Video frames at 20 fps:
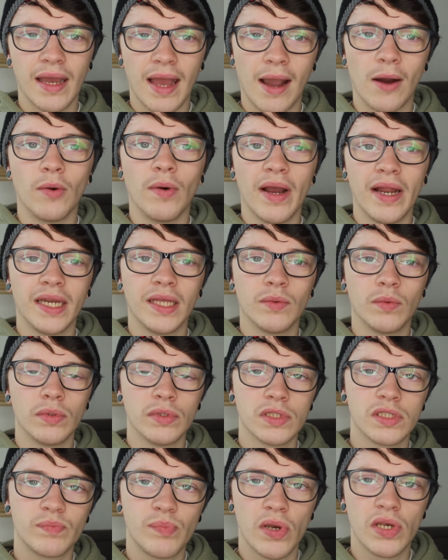out
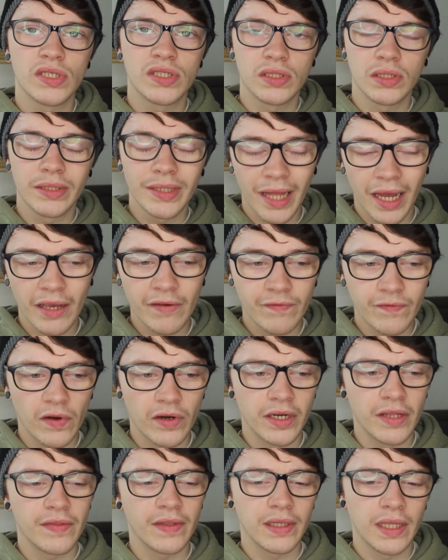anyone's personal life or
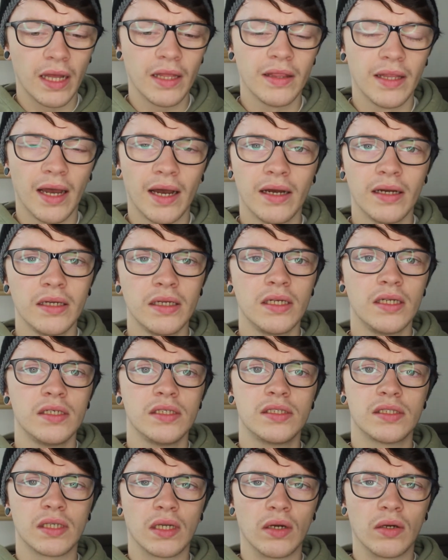anything like that.
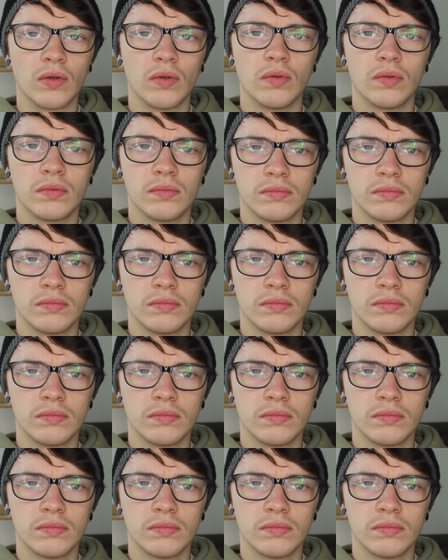So